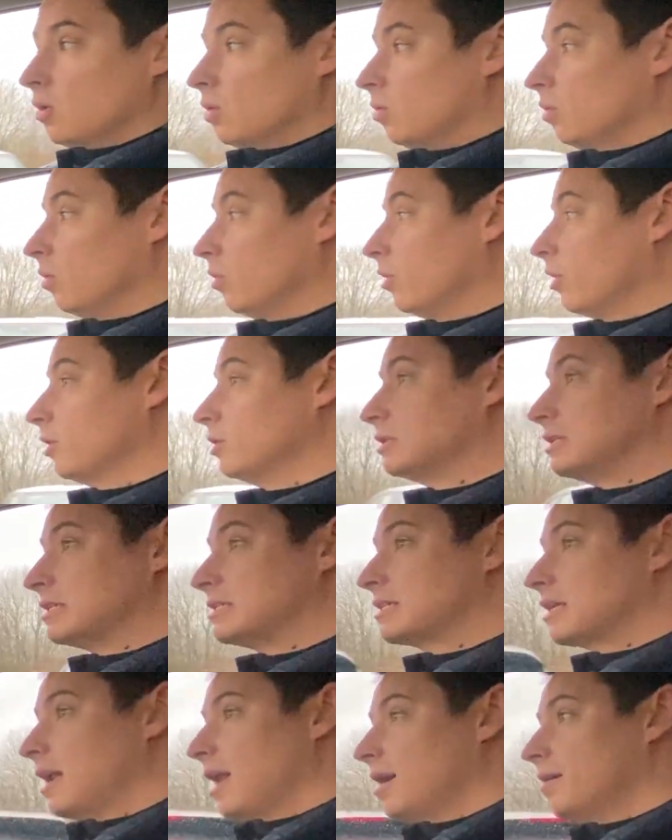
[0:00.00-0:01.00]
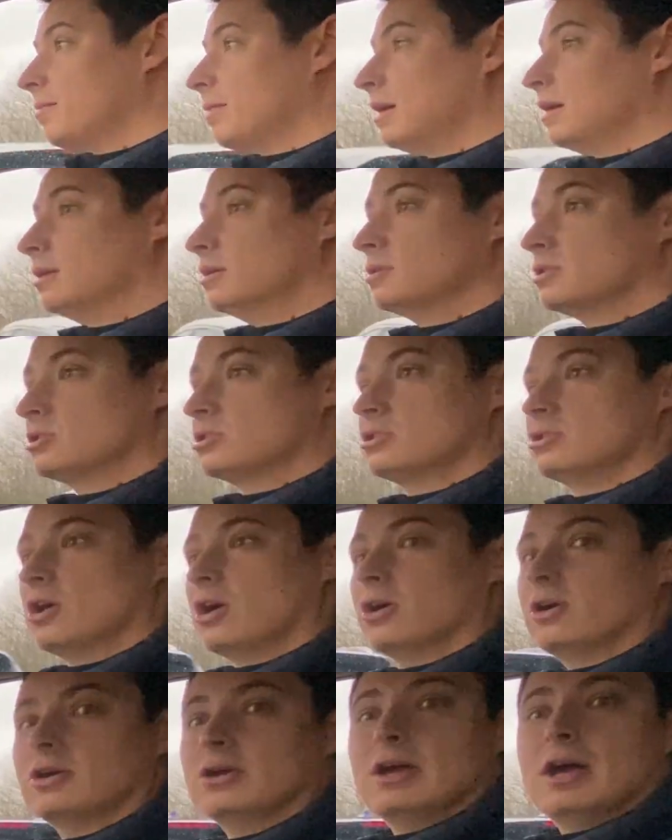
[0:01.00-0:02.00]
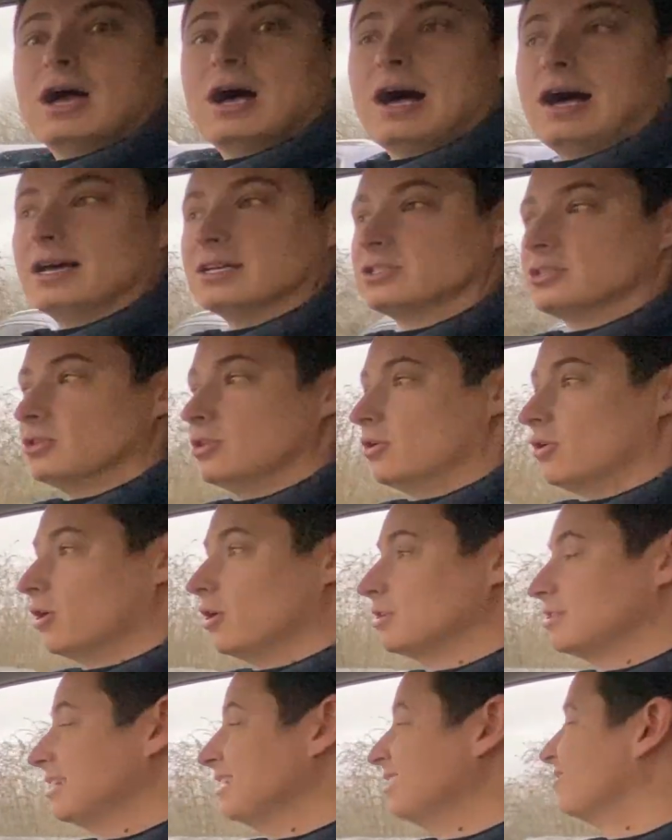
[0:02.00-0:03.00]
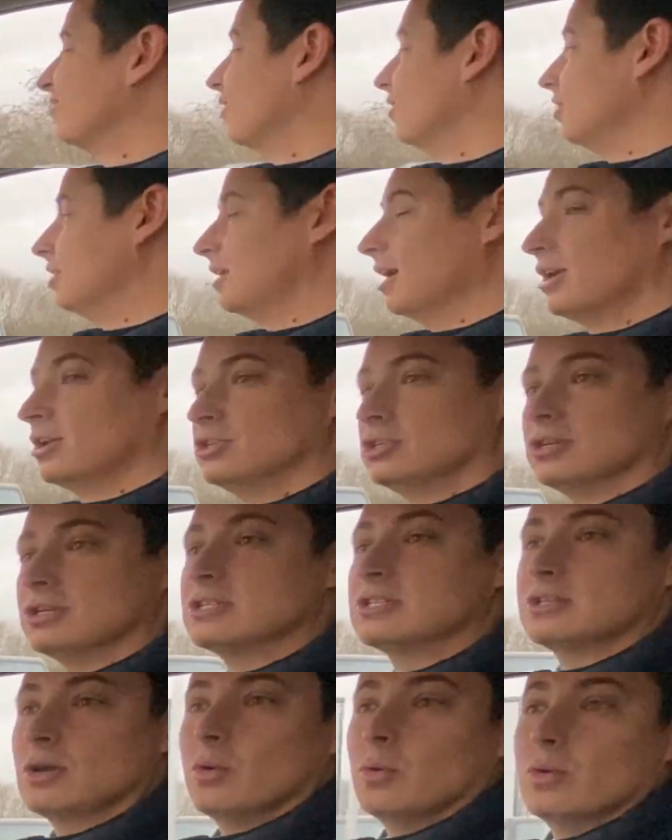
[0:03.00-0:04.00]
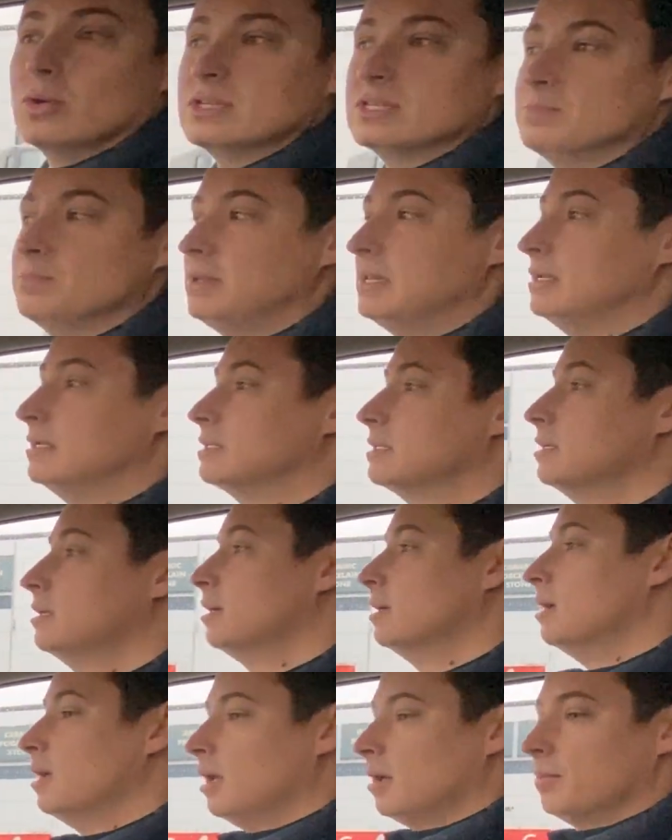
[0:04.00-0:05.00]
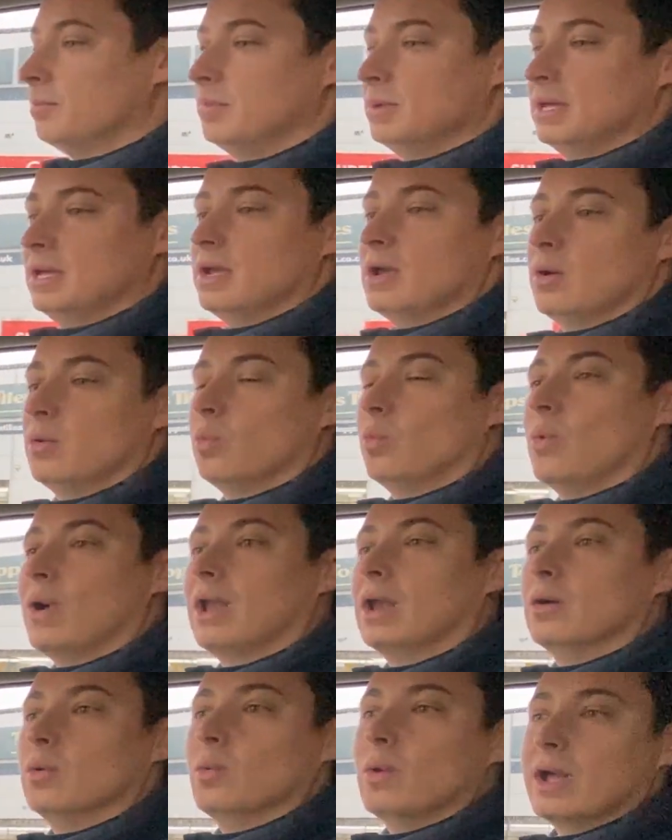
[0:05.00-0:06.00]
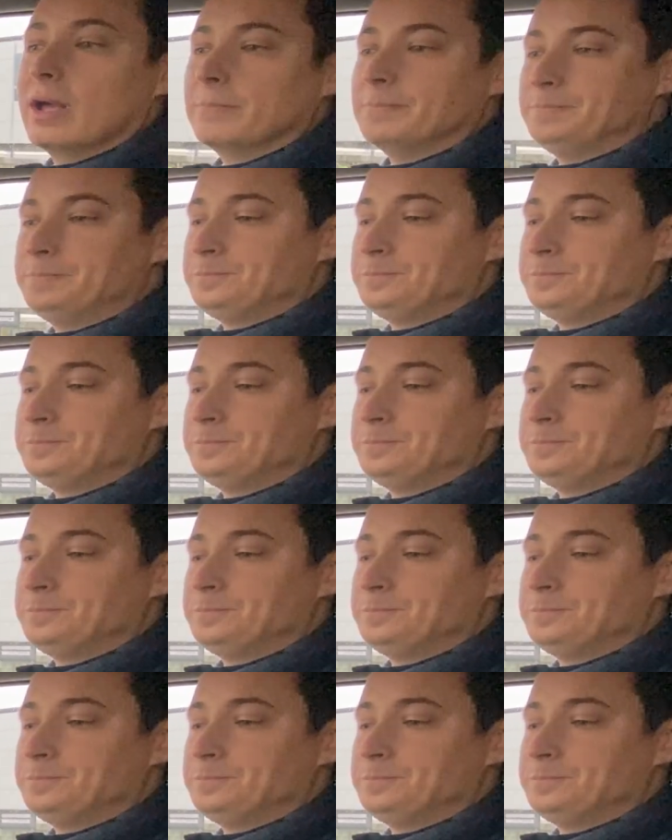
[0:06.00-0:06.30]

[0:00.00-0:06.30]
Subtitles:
Although disclaimer, snow, ice on the roads is very dangerous, so always please be well aware.